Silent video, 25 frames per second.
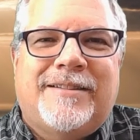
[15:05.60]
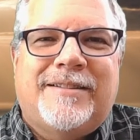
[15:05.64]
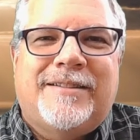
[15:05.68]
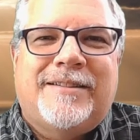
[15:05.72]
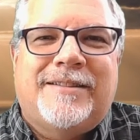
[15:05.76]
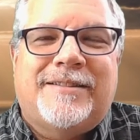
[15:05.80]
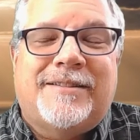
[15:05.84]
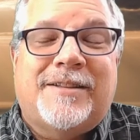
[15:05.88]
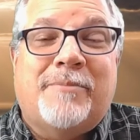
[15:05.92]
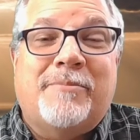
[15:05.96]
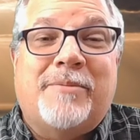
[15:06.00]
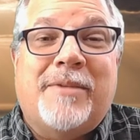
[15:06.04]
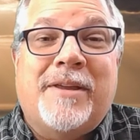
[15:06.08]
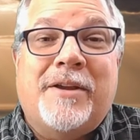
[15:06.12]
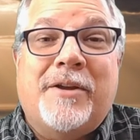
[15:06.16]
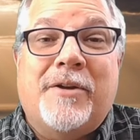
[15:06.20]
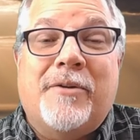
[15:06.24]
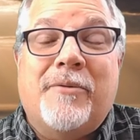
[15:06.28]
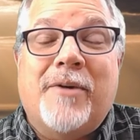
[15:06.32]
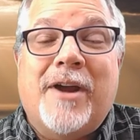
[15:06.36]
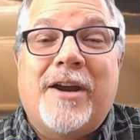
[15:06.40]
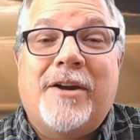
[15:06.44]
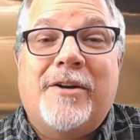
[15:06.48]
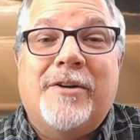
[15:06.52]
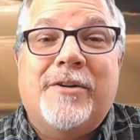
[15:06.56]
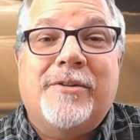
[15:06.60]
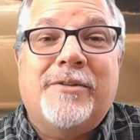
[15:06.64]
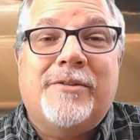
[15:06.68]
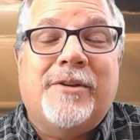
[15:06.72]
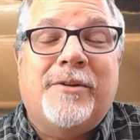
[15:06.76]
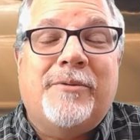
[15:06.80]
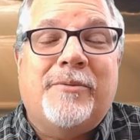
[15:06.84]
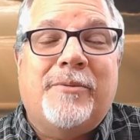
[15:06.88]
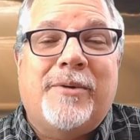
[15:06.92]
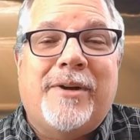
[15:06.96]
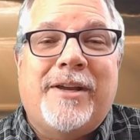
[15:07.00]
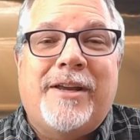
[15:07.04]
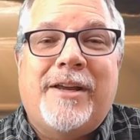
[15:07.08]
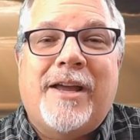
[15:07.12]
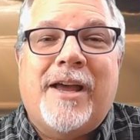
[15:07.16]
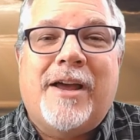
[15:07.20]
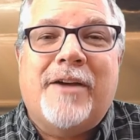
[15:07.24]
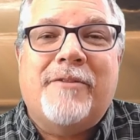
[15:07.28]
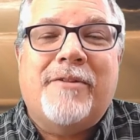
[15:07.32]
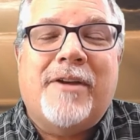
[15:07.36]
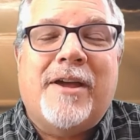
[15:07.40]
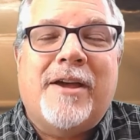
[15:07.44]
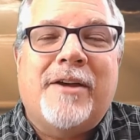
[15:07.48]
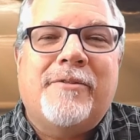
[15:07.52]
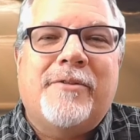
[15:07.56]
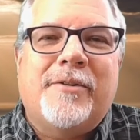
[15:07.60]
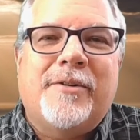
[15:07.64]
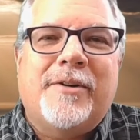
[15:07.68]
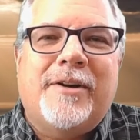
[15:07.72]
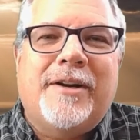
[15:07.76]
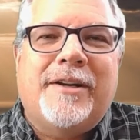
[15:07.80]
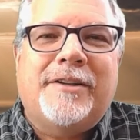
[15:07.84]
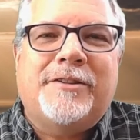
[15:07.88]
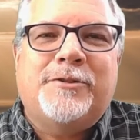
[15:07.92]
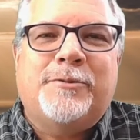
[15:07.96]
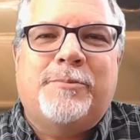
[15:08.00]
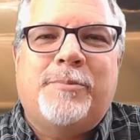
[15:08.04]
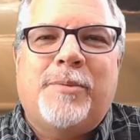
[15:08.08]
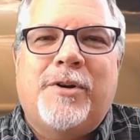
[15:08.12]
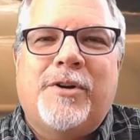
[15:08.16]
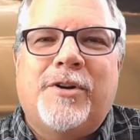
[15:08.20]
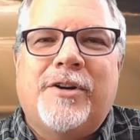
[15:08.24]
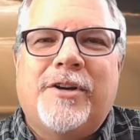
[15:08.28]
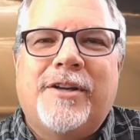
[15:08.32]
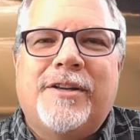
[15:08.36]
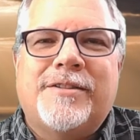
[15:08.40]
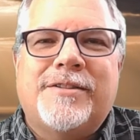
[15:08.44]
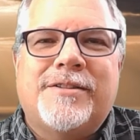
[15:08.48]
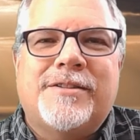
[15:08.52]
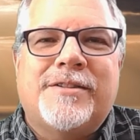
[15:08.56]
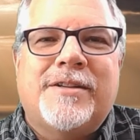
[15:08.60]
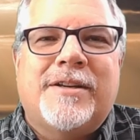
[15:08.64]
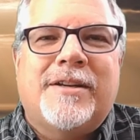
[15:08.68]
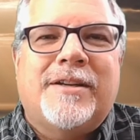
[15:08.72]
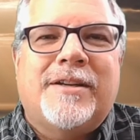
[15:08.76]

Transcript: something greater than we have ever experienced,